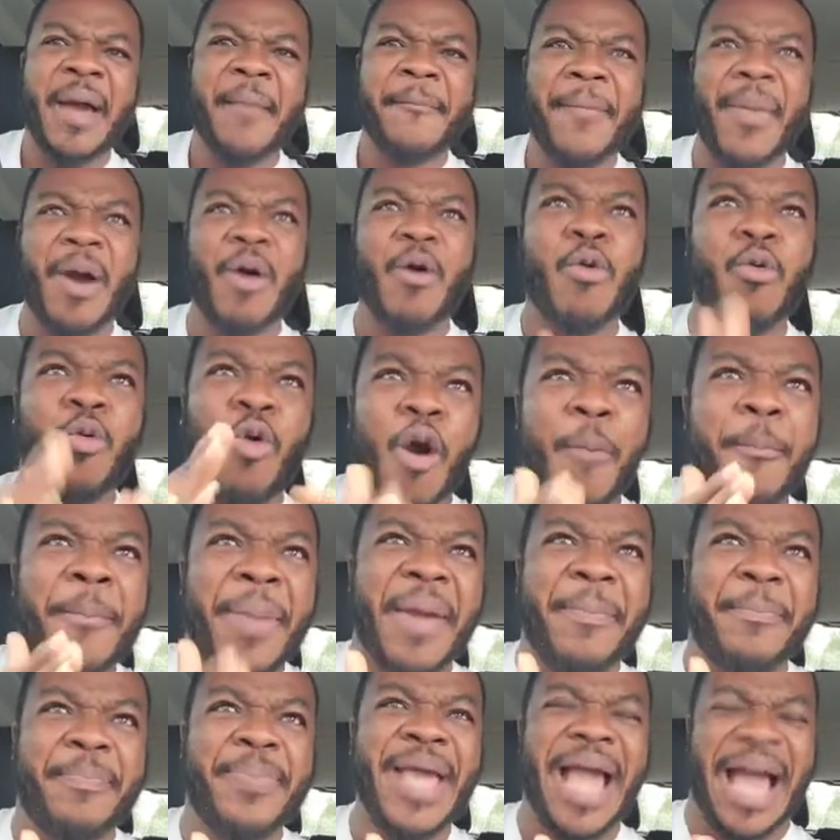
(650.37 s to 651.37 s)
Oh come
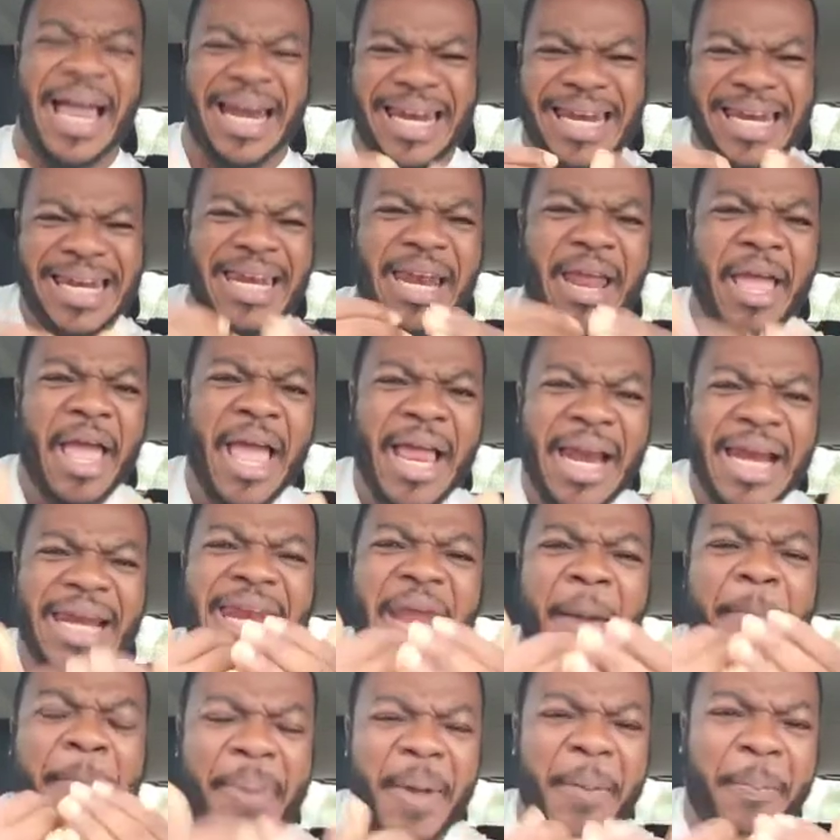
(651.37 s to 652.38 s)
baby,
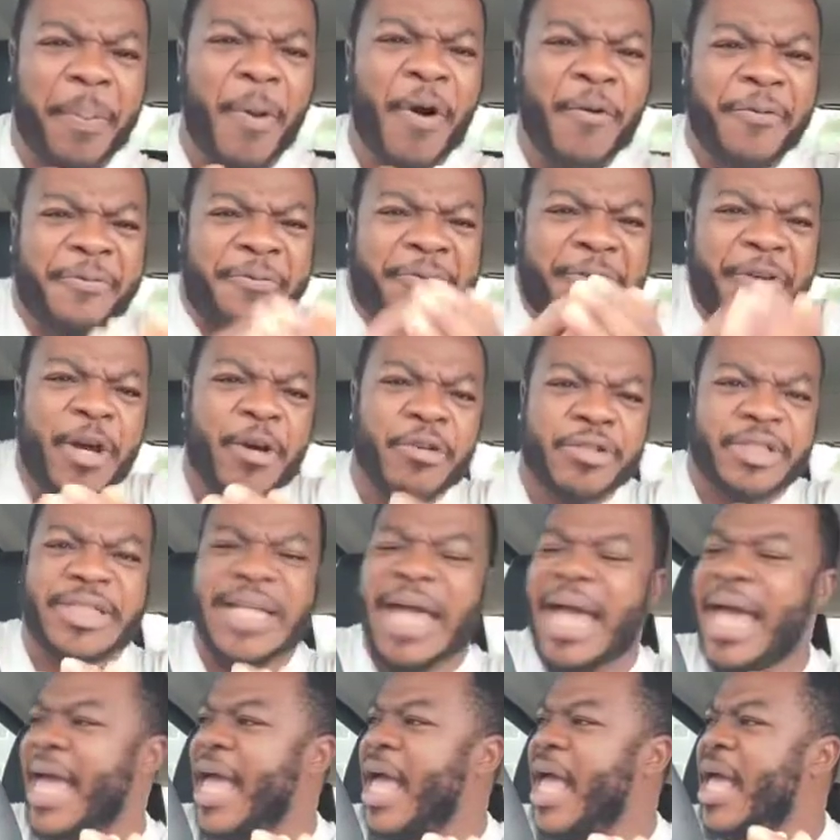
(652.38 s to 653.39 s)
let people feel
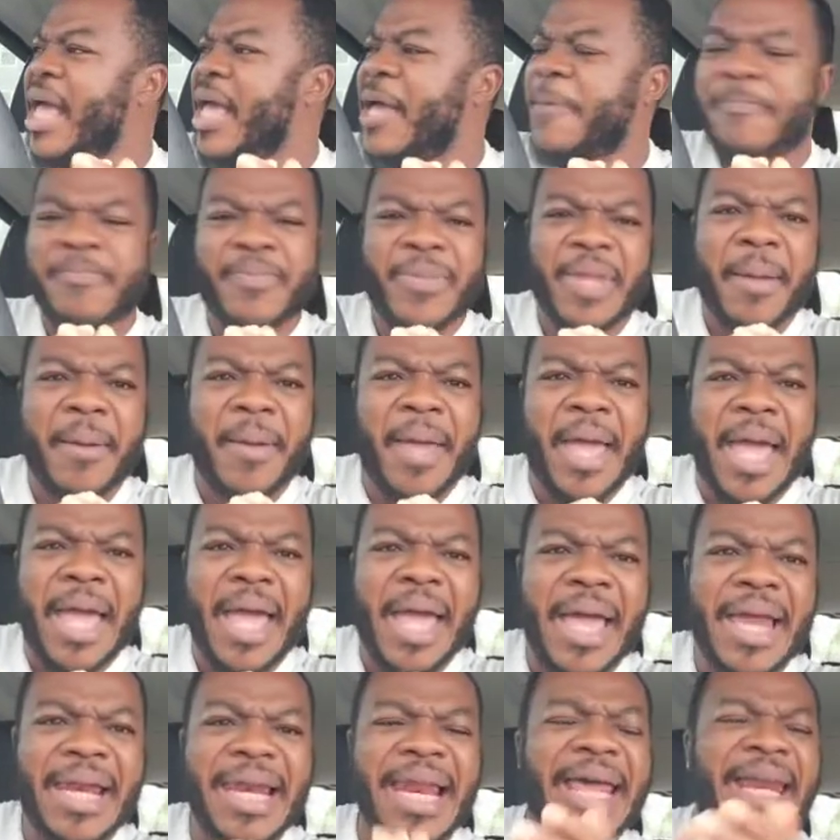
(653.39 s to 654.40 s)
say
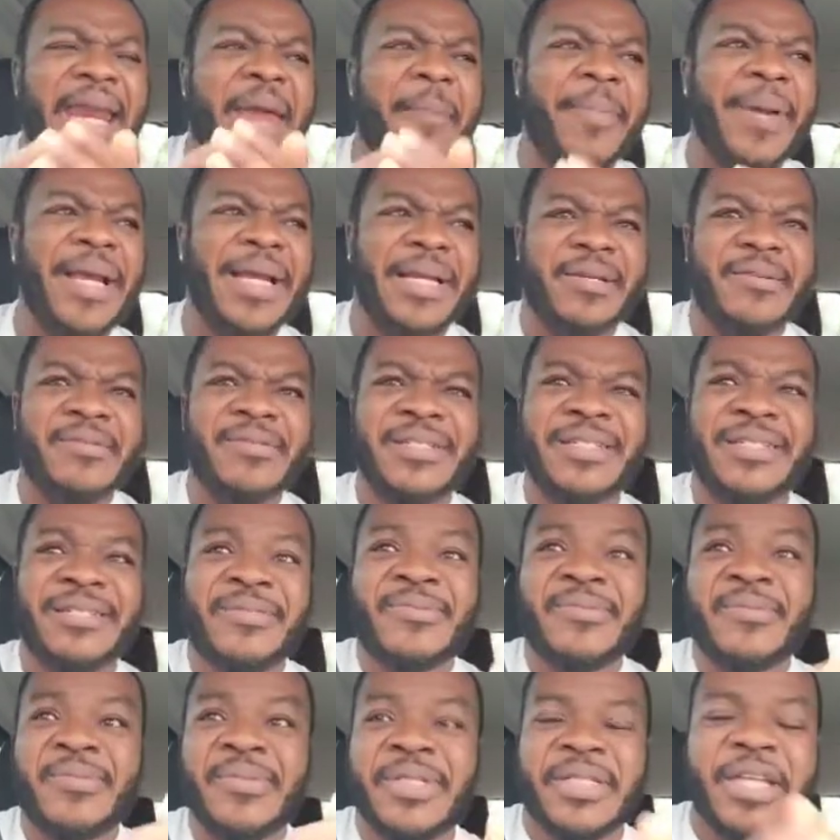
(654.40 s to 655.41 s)
let it be
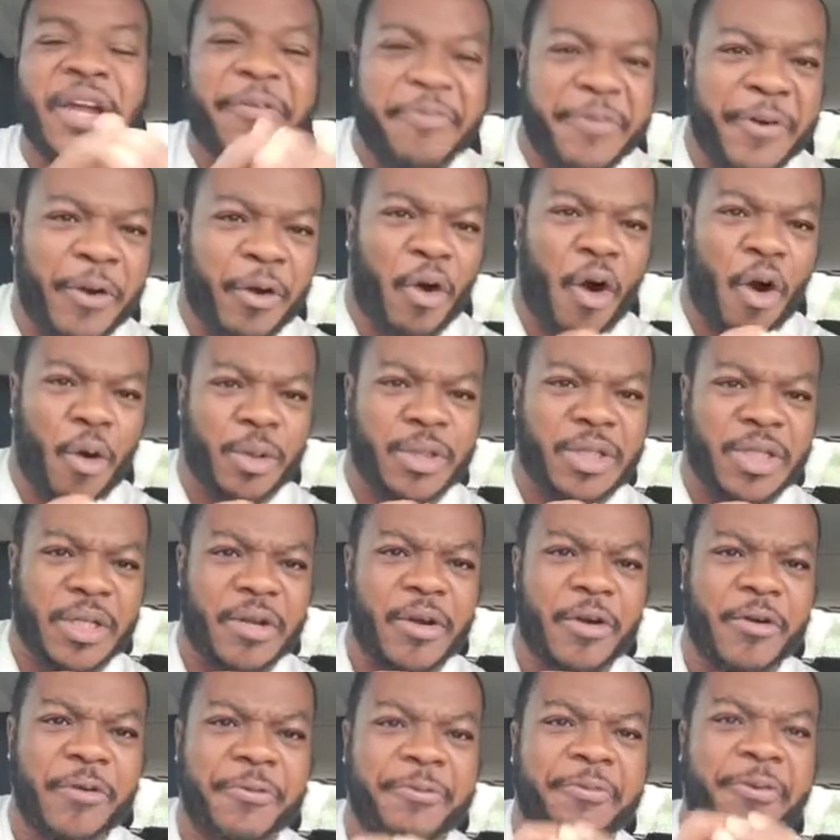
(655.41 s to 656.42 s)
difficult
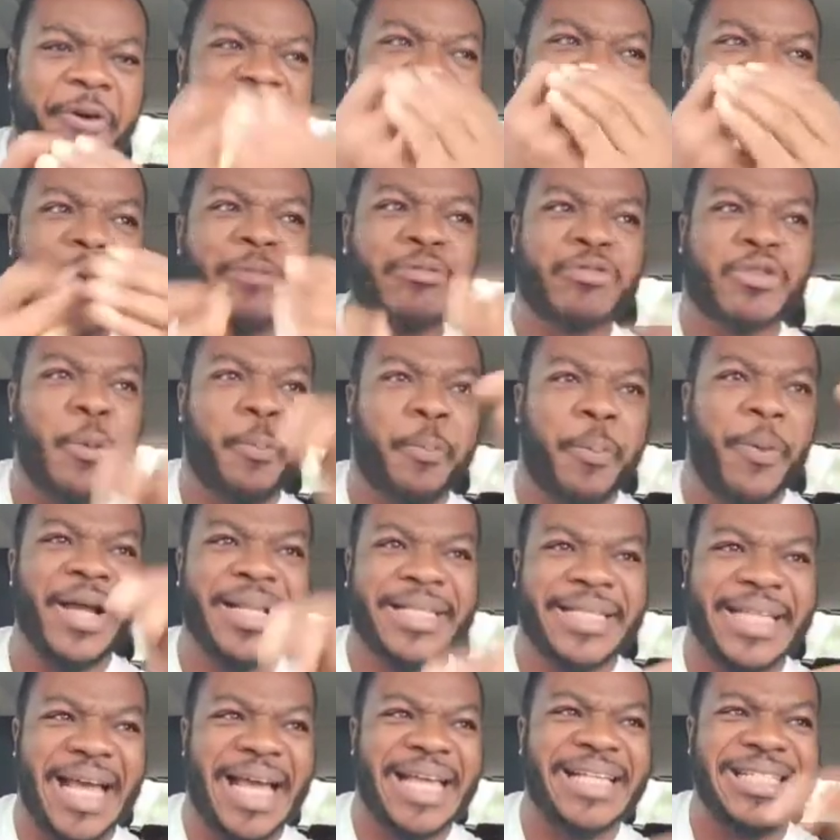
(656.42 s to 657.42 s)
for them to
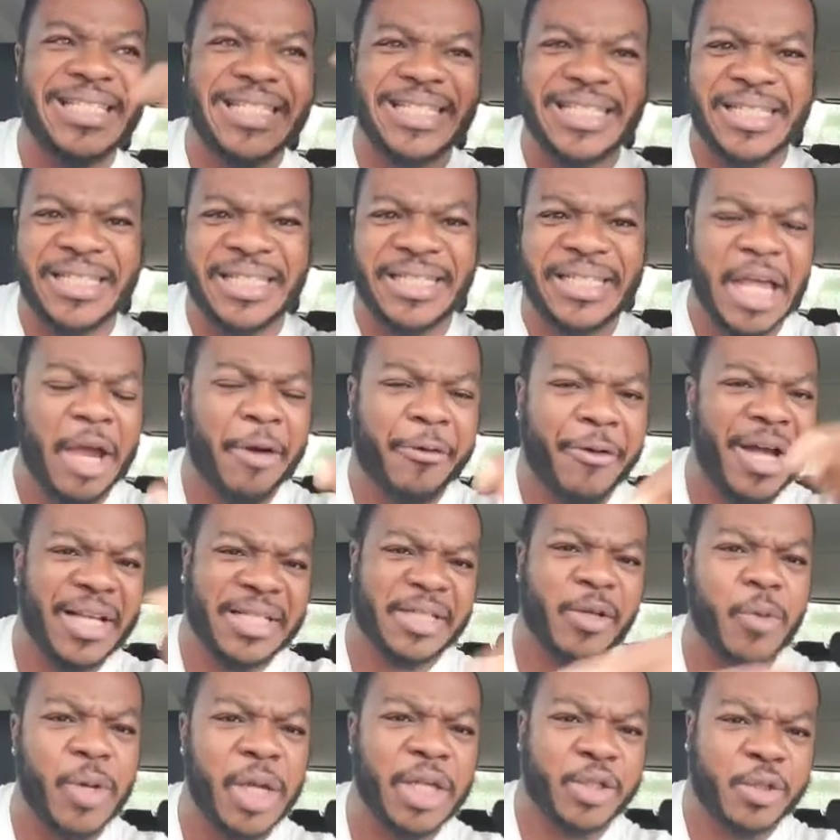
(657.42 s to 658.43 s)
point and say
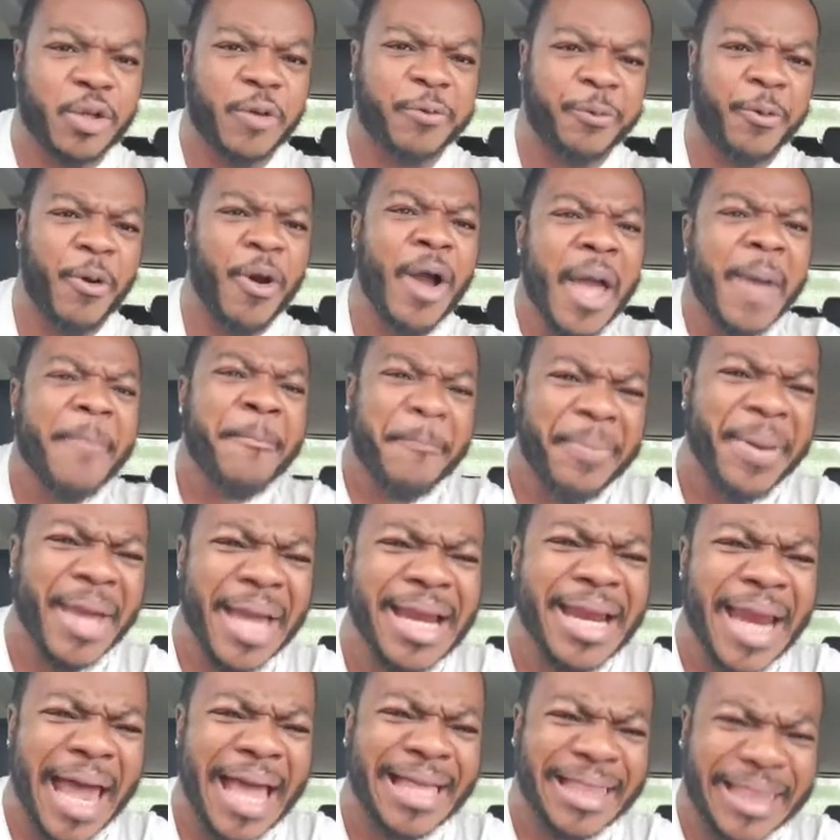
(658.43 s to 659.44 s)
class we are suffer.
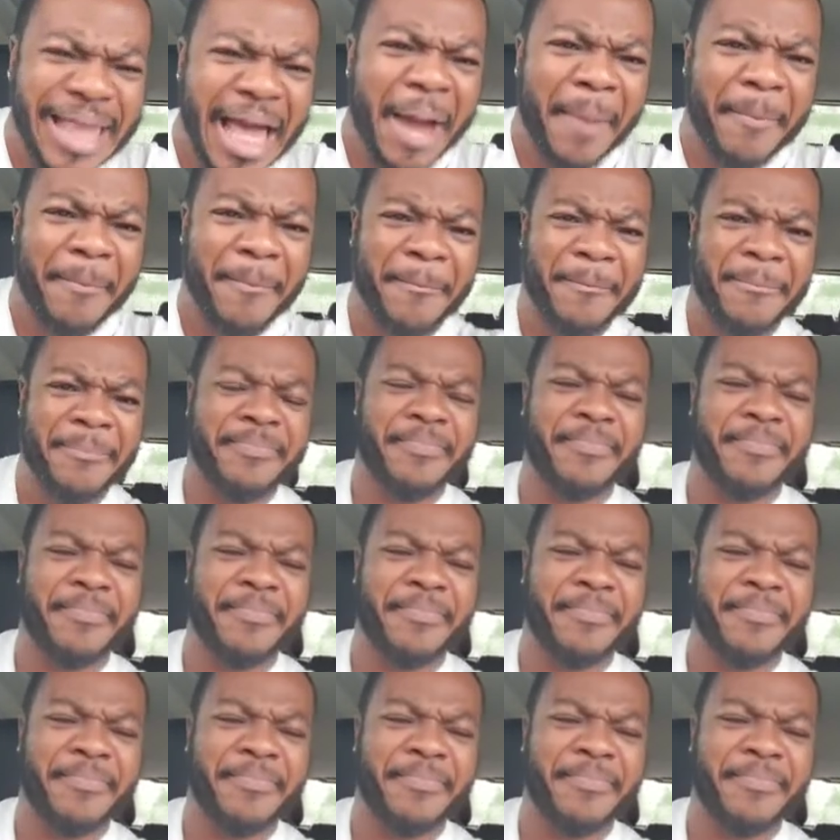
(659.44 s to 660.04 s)
Be like them.